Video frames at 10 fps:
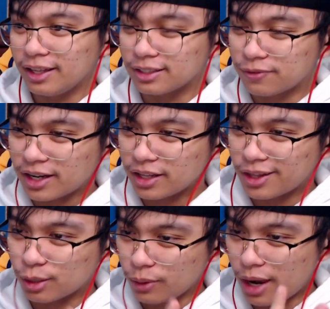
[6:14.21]
Let's find
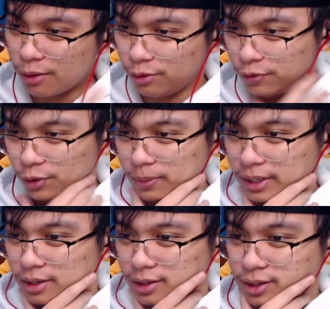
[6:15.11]
another route, you feel
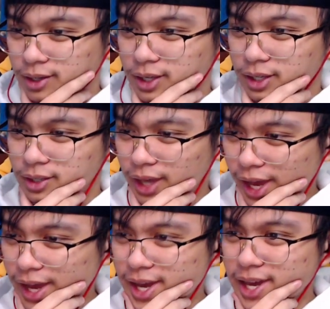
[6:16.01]
me?
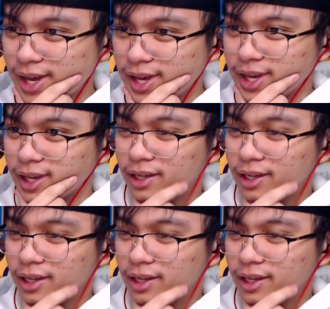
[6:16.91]
Yeah.